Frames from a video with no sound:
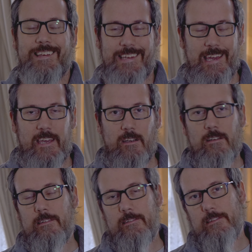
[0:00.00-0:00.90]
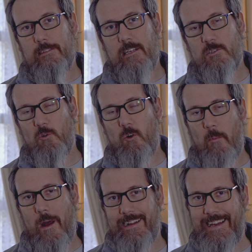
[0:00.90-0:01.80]
gear. Let's talk
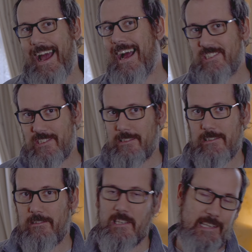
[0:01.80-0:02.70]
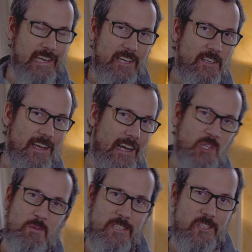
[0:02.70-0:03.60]
about gas, the gear
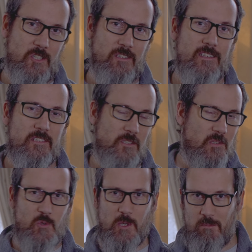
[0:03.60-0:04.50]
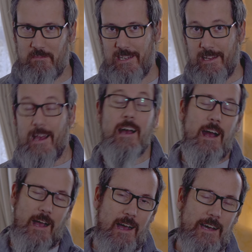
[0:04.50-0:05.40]
acquisition syndrome.
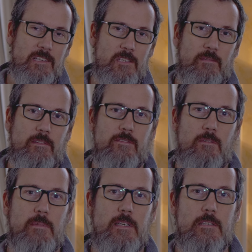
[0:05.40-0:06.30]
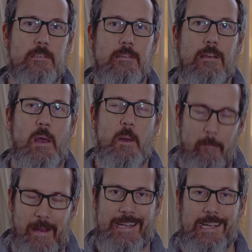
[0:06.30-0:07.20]
I suffer from this
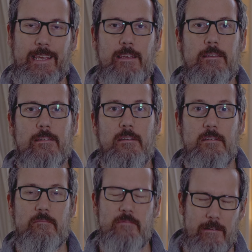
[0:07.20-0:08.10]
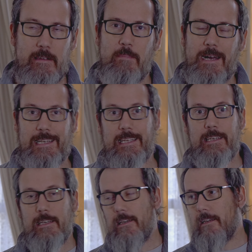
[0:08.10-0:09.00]
badly, very badly,
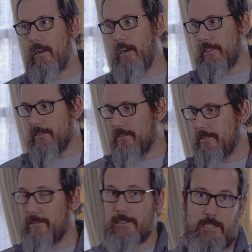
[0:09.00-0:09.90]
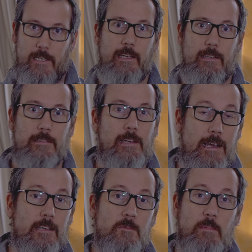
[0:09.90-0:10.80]
and this year
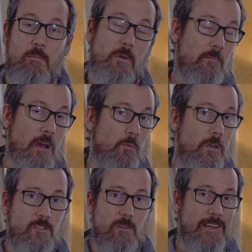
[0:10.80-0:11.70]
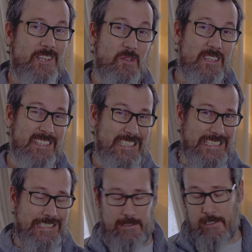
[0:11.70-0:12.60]
has been one of my worst on record, I think.
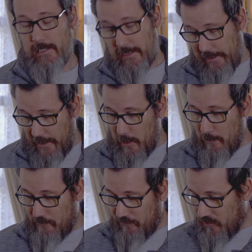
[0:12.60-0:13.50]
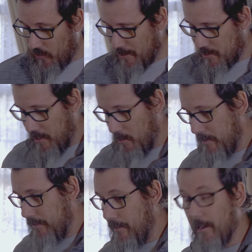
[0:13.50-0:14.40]
Um, so I'll start
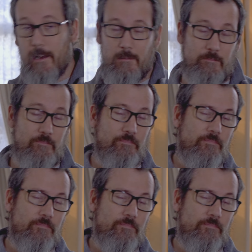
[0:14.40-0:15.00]
with um,